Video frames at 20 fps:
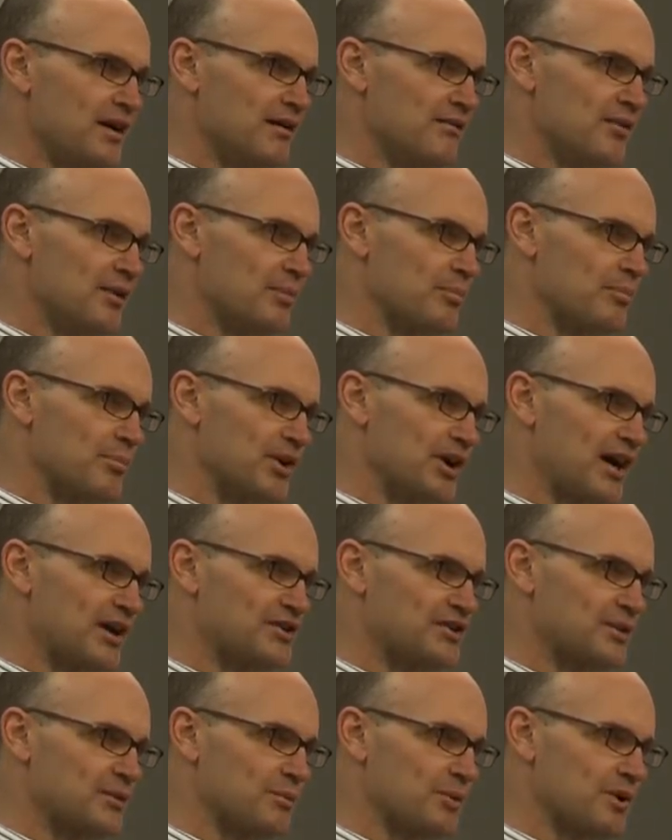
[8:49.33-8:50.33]
the
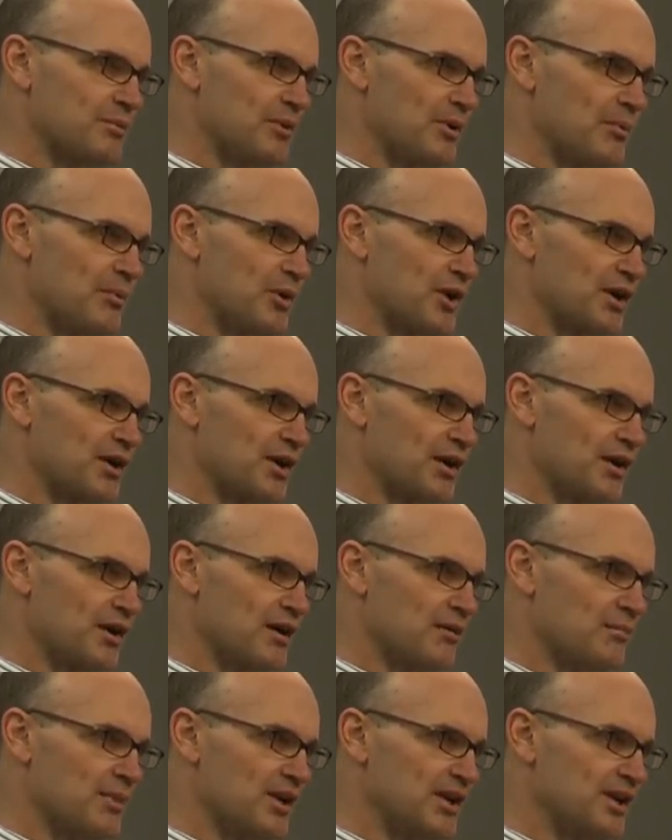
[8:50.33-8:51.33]
project we've been working
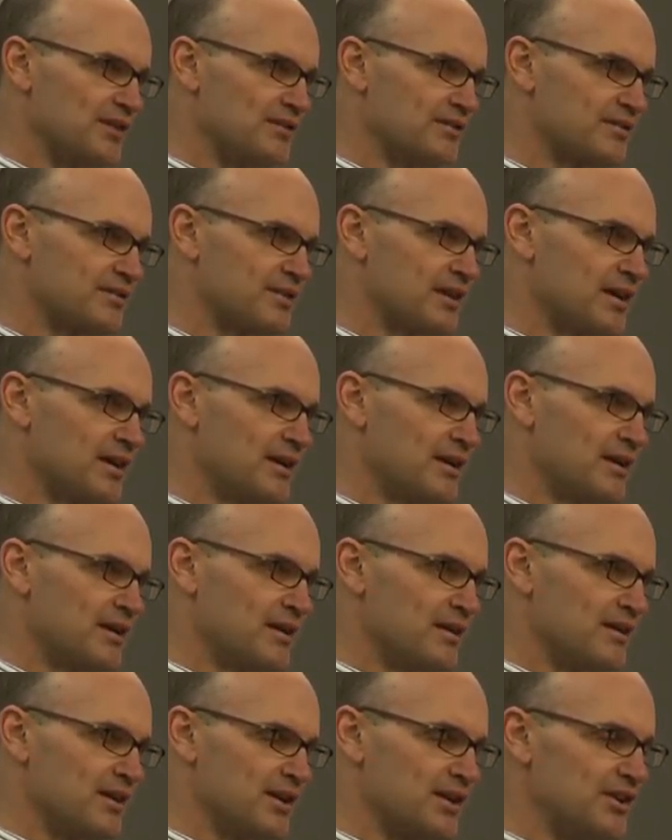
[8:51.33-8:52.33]
on, but it's
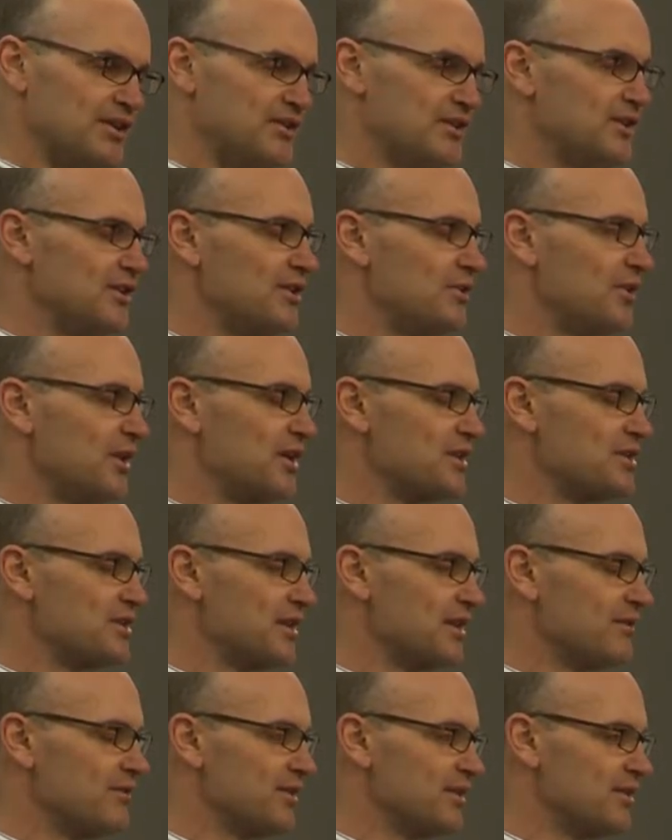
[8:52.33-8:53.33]
the continuation
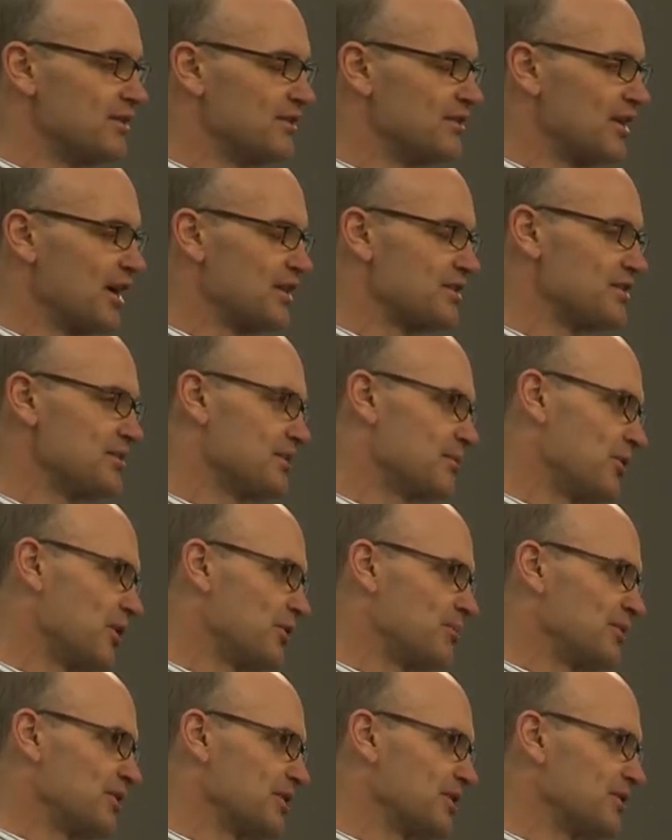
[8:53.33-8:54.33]
of a discussion that we
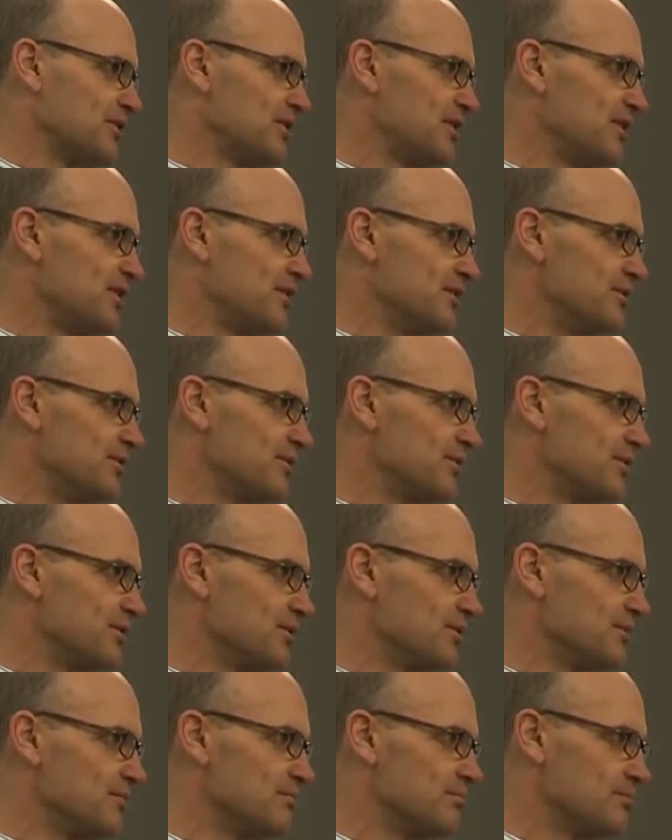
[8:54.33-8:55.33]
hope to continue
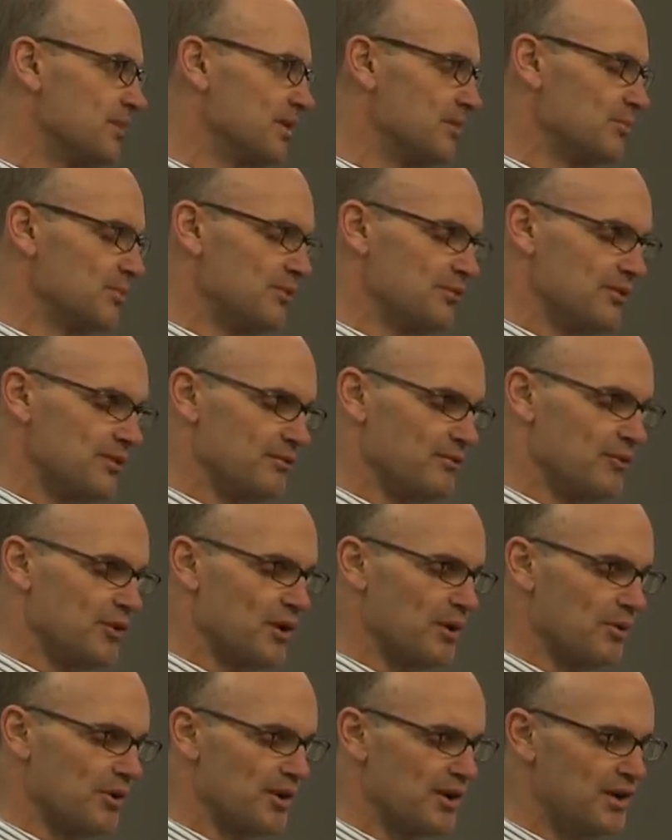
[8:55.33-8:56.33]
too in moving
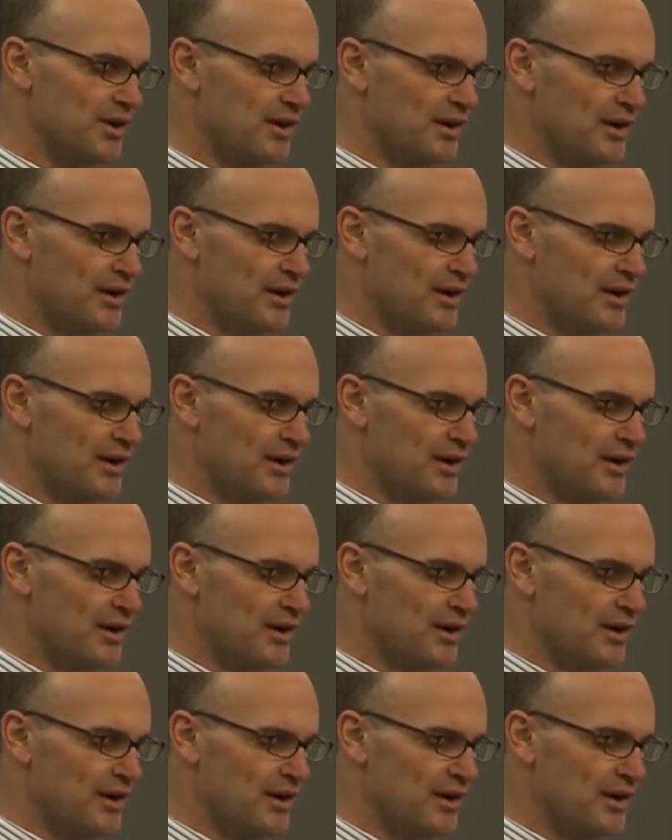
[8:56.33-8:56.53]
forward.